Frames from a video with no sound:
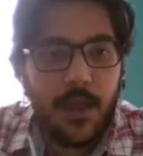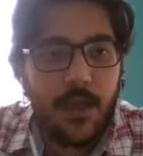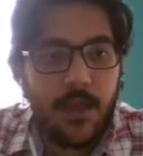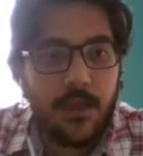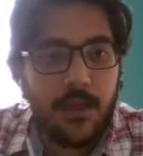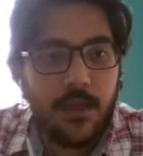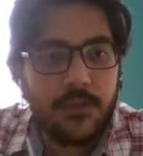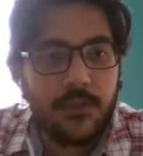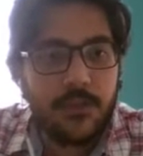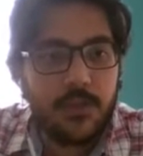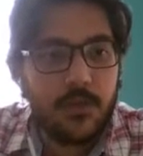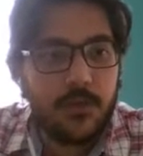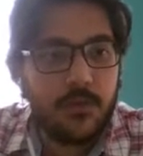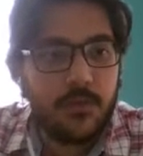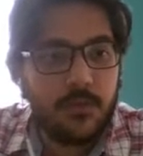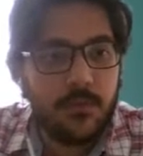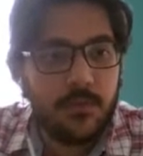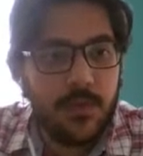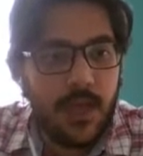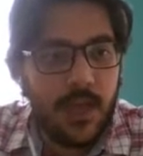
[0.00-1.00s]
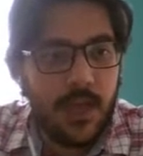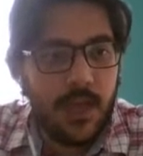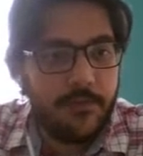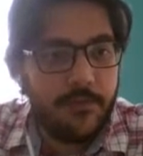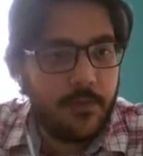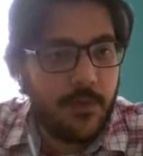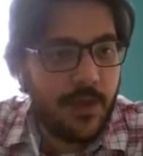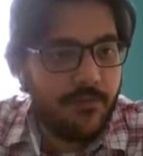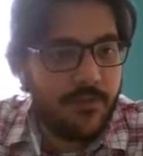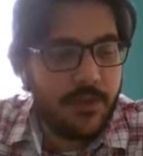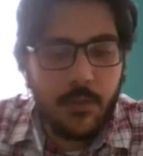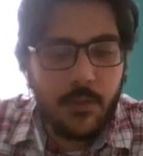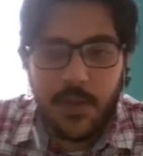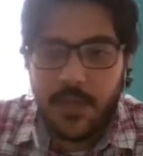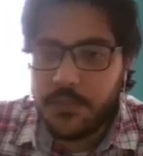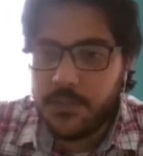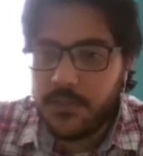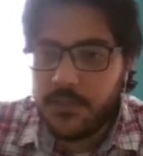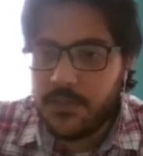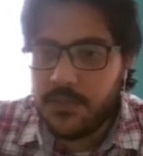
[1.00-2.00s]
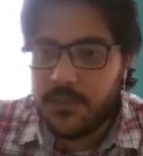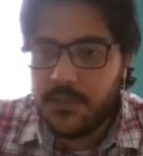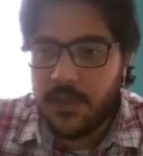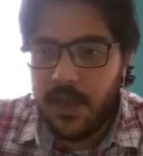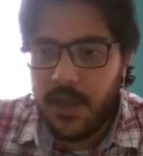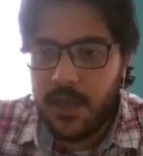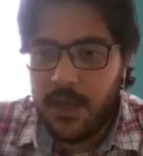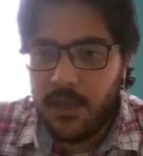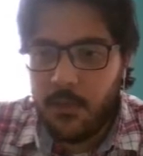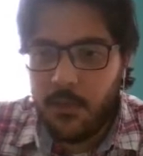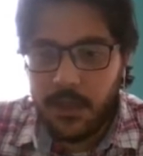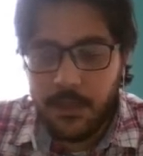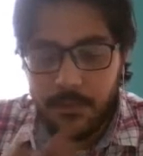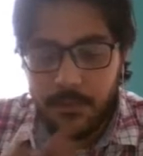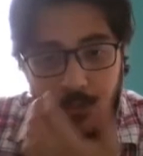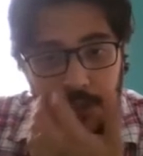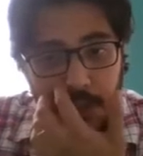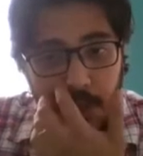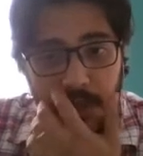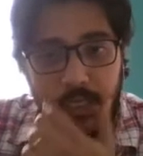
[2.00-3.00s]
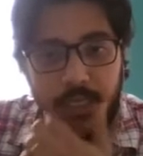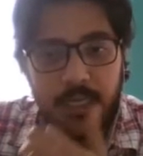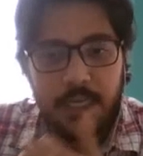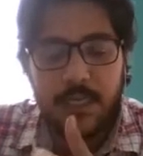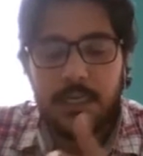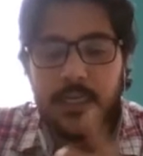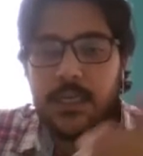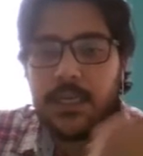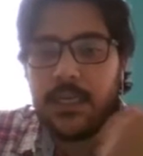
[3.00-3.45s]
So if you have any questions while I'm talking,